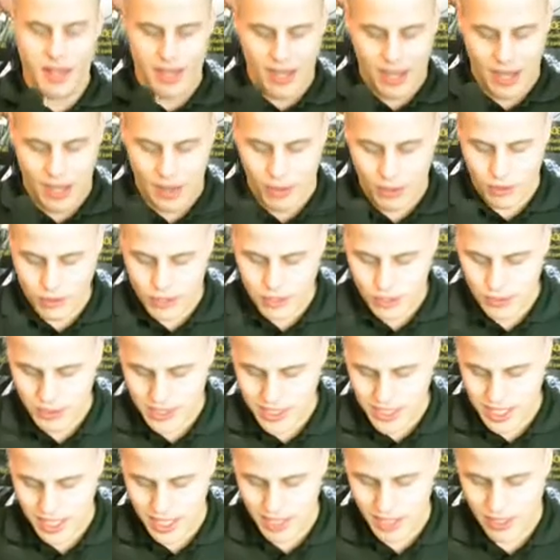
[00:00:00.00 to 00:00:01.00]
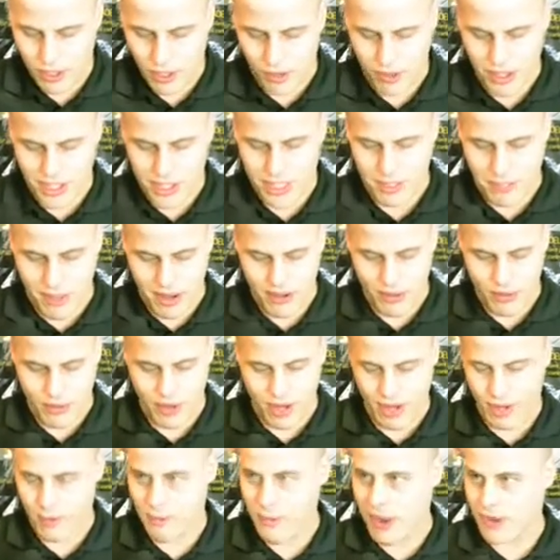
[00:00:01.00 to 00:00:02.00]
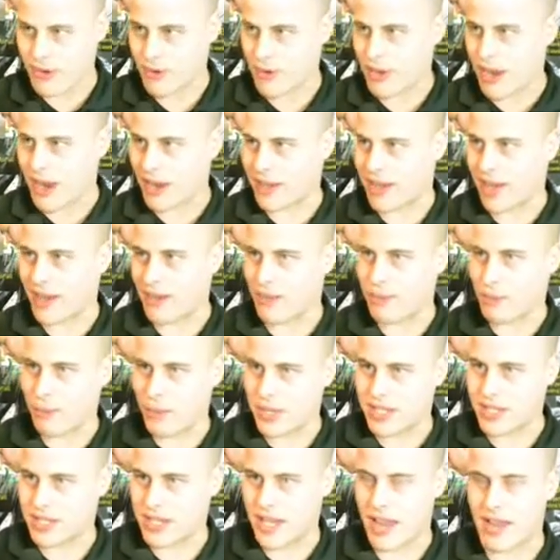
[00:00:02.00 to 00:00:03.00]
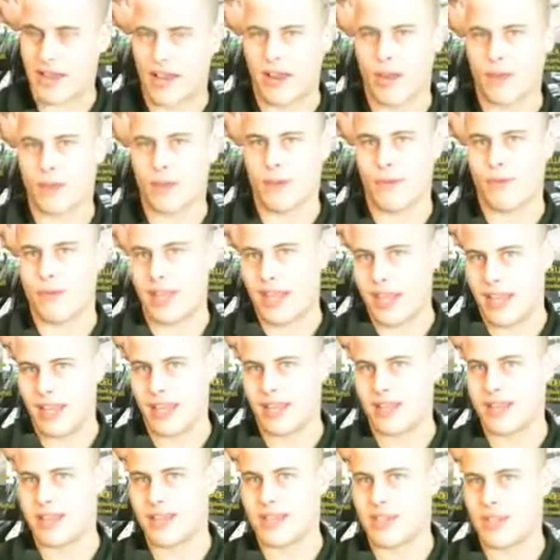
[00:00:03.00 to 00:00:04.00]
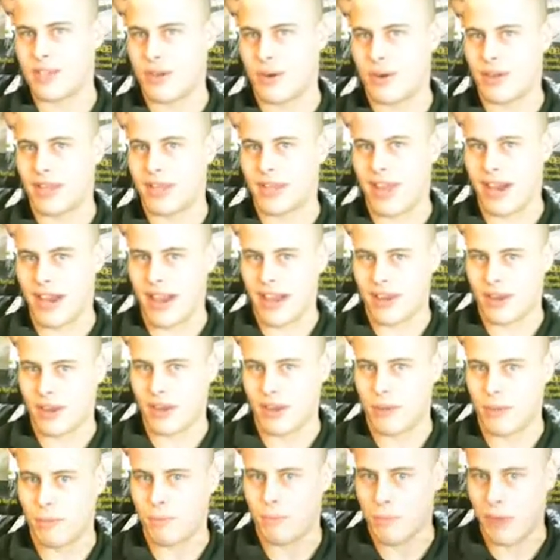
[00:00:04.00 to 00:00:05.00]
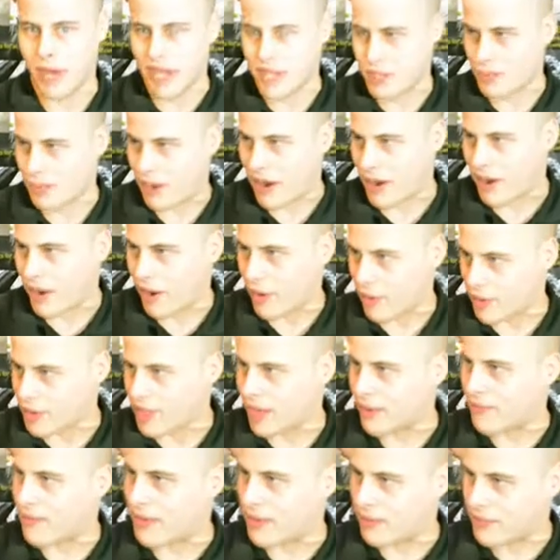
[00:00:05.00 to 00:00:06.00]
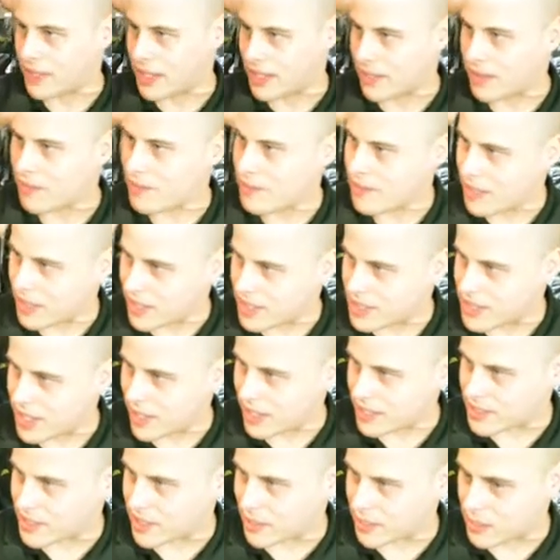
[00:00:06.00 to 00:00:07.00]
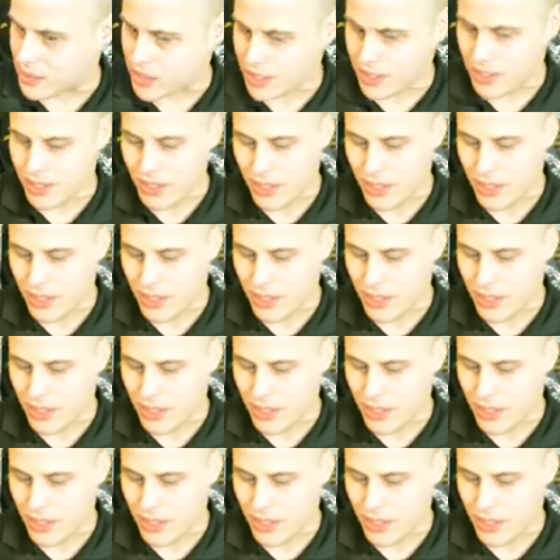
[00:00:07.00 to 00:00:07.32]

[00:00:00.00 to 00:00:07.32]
And also the silicon as a material, material can withstand a lot of heat so it can handle plus 150 Celsius